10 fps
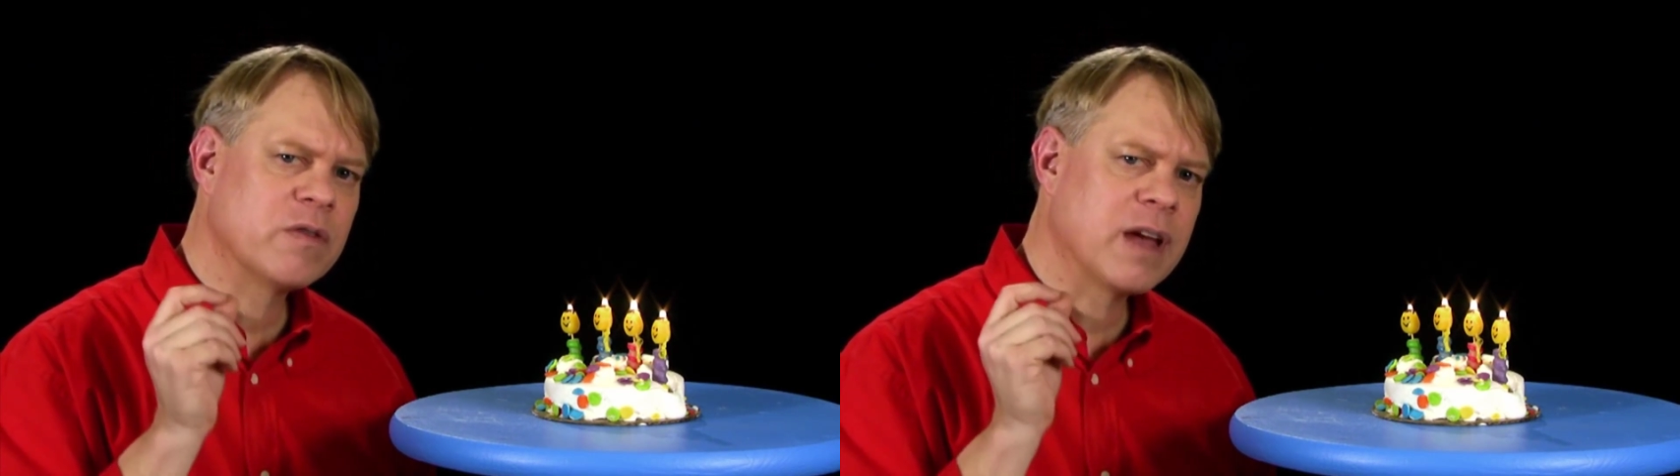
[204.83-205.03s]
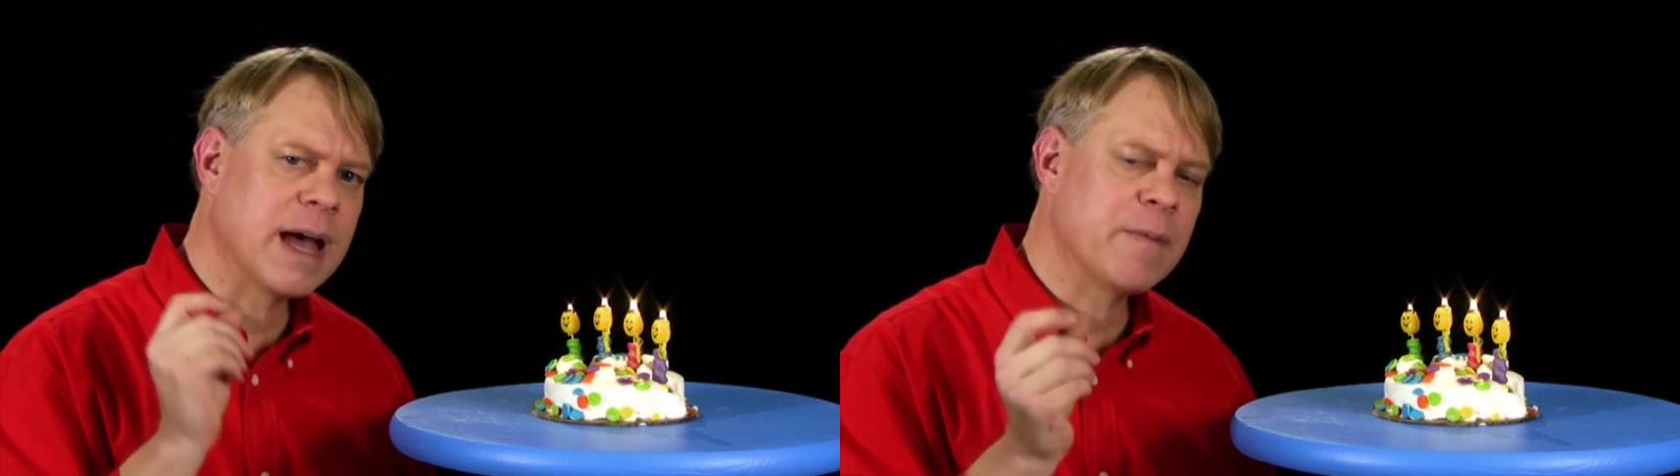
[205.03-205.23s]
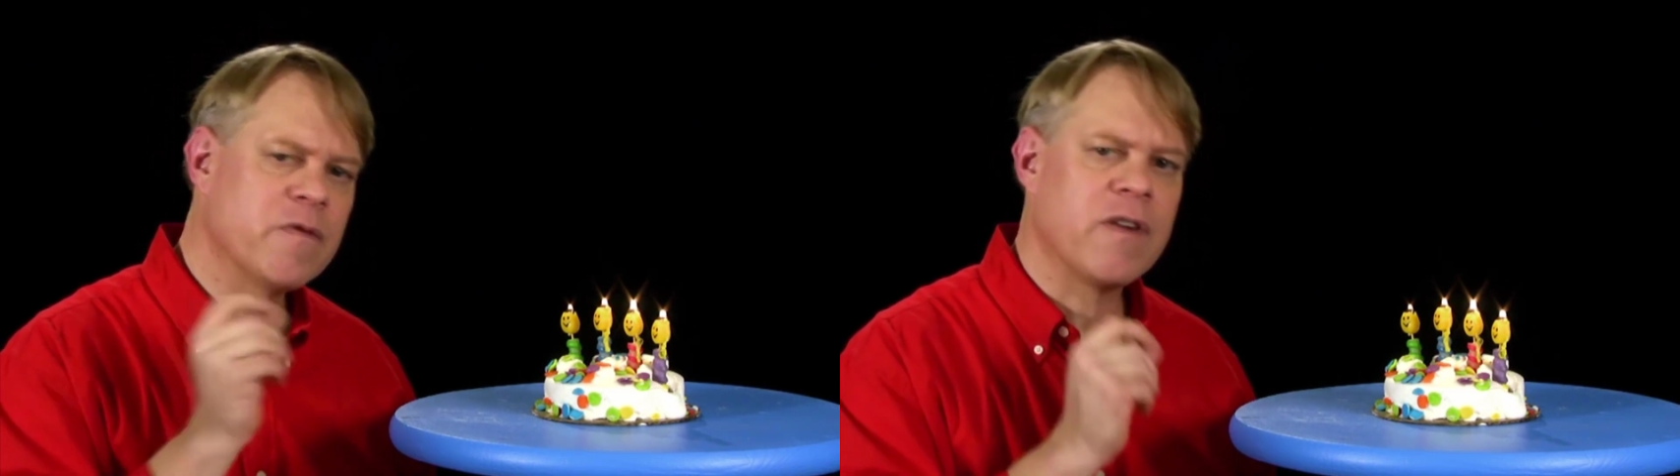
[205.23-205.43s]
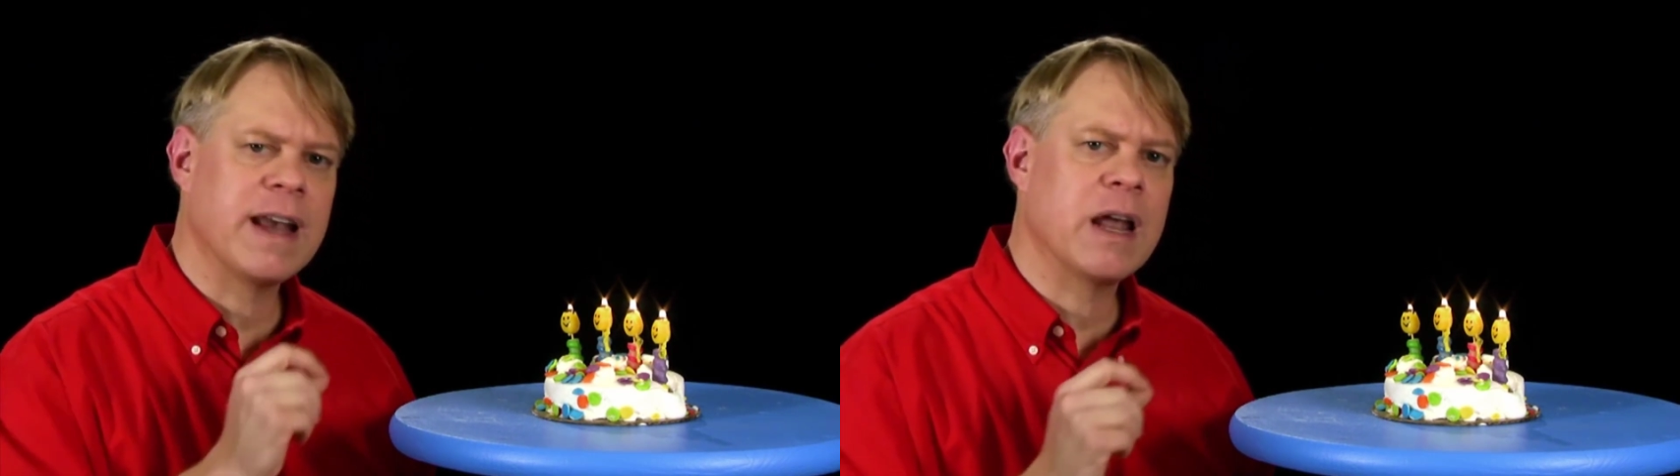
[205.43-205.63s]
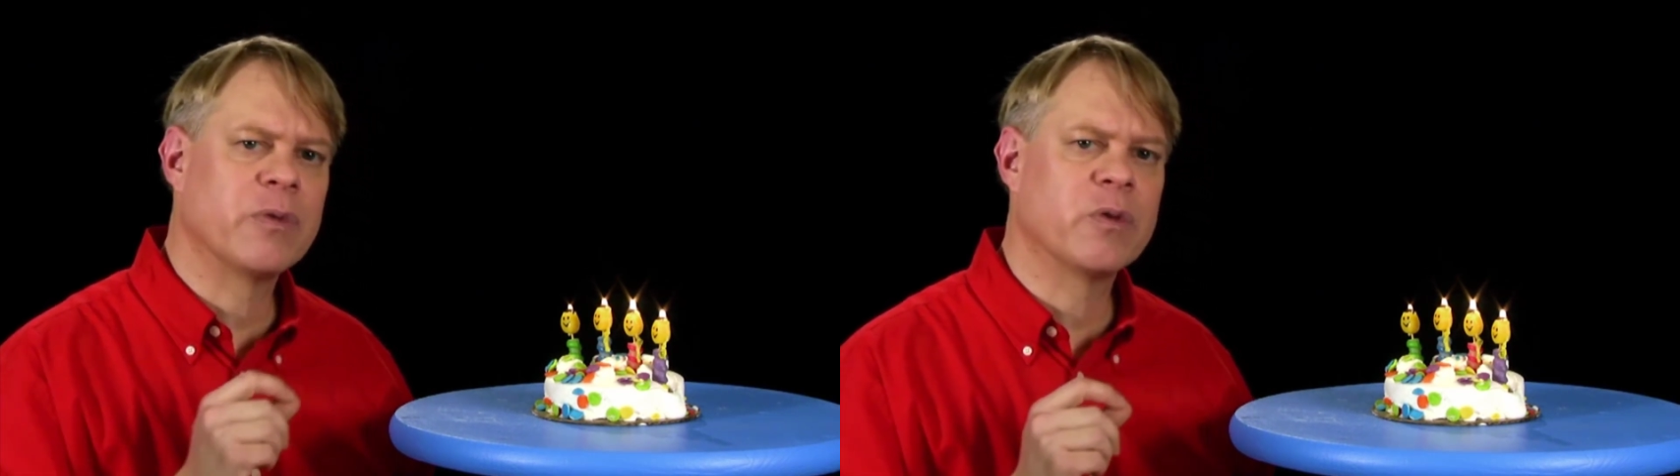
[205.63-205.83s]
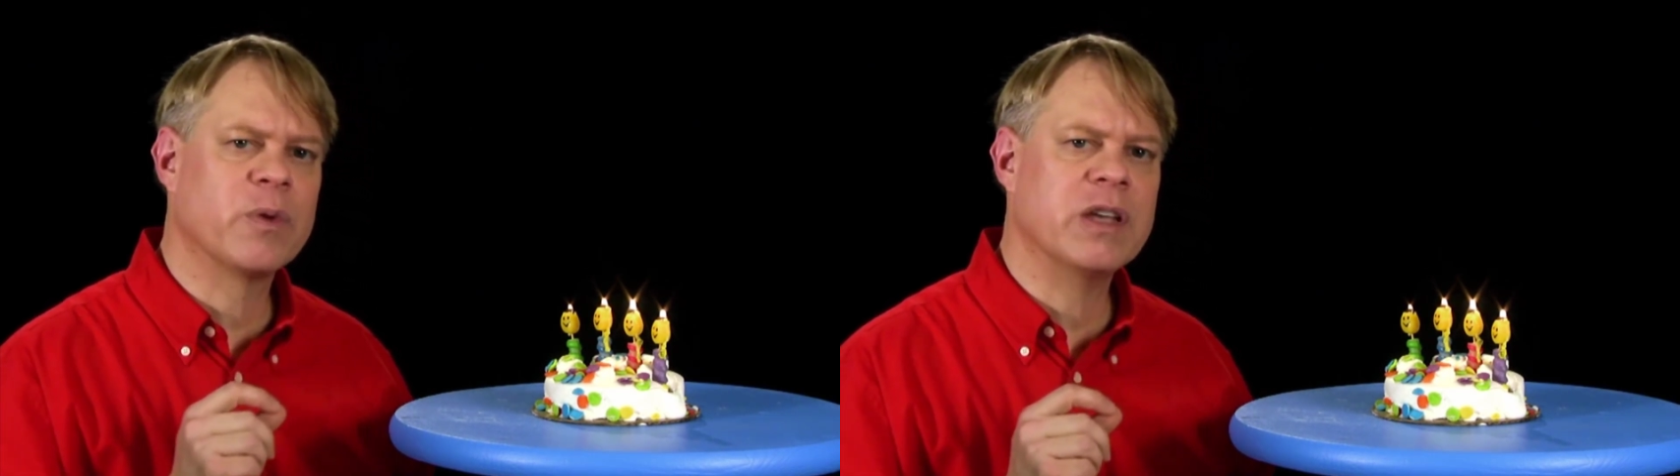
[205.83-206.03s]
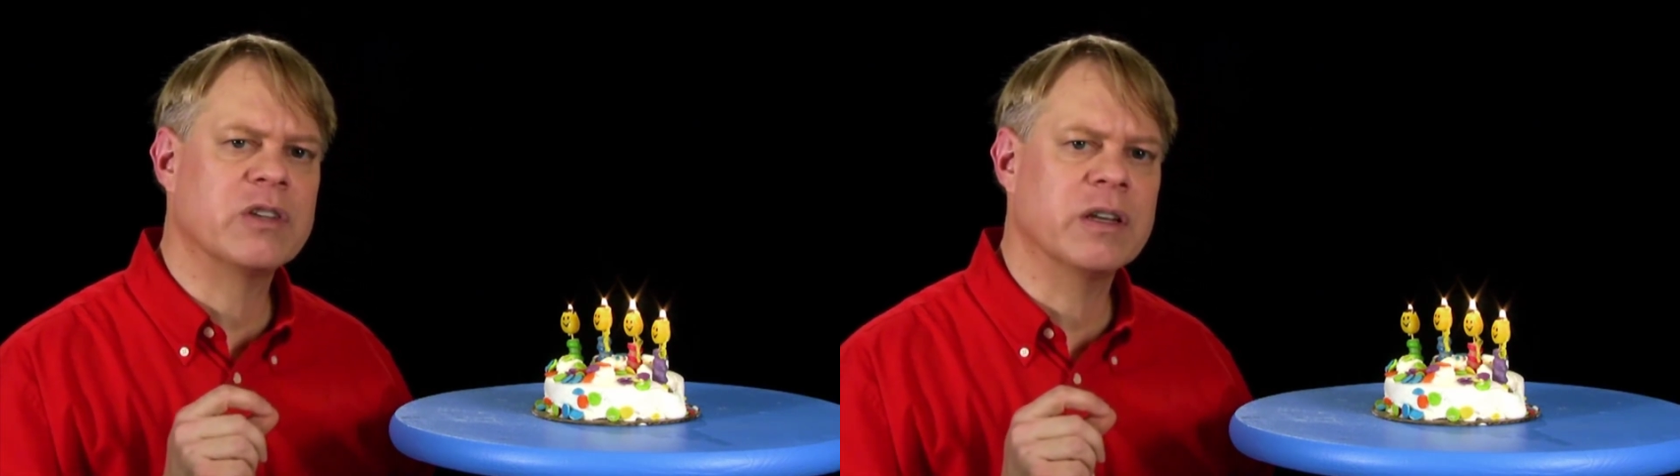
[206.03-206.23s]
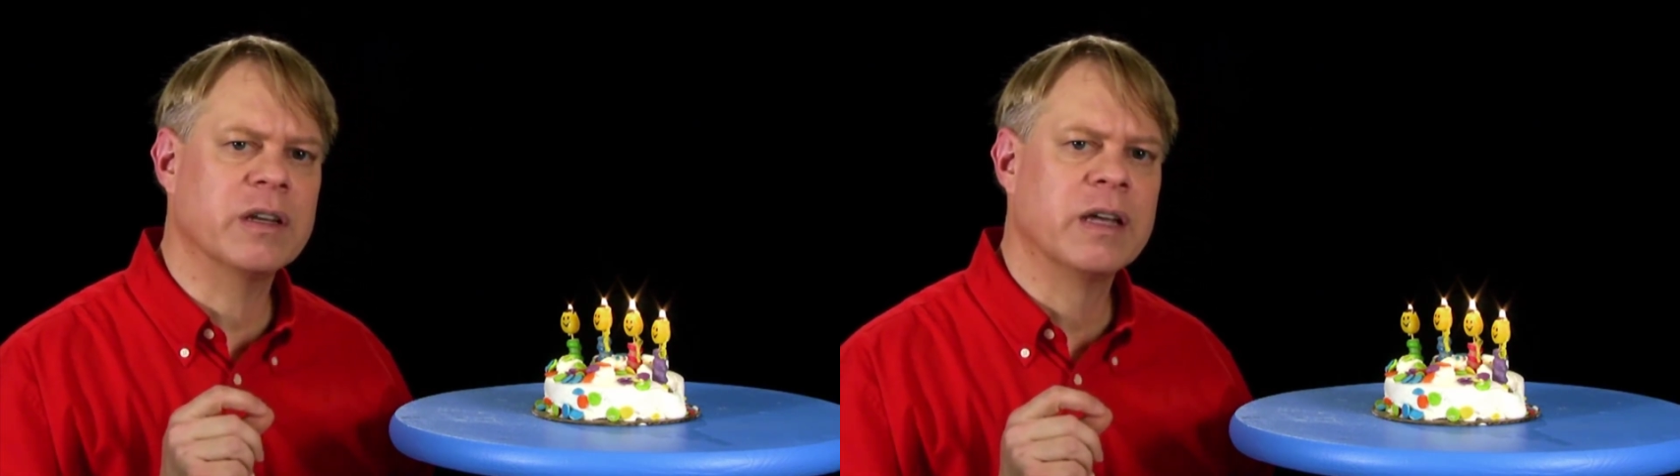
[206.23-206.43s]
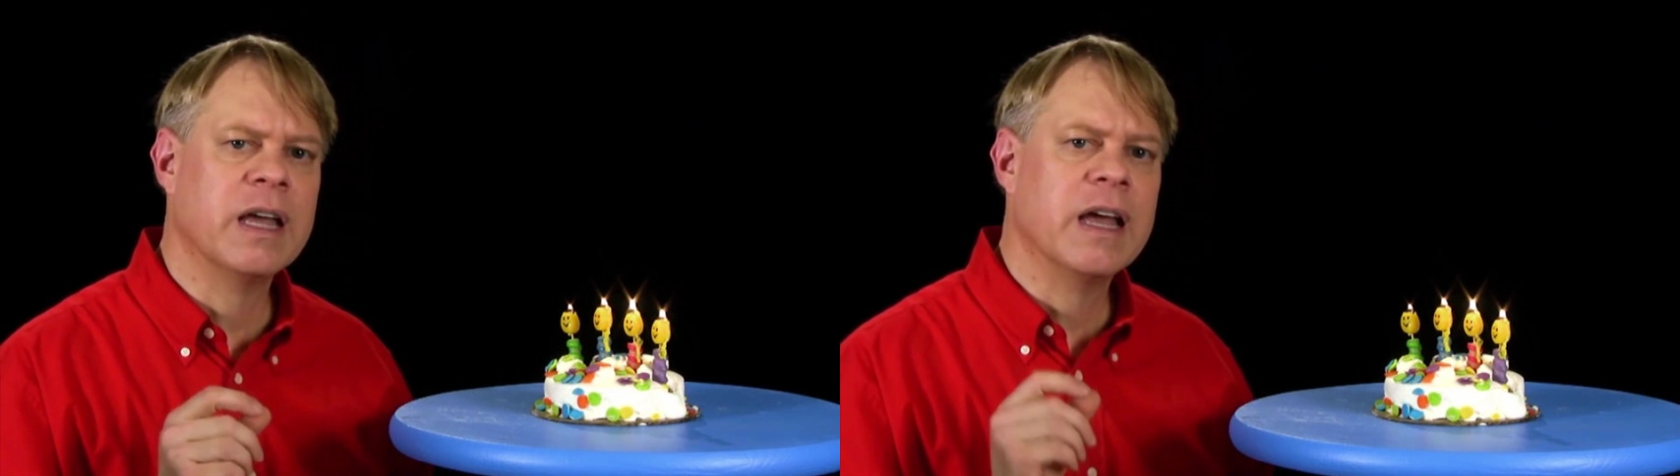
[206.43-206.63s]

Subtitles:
time find out the reason.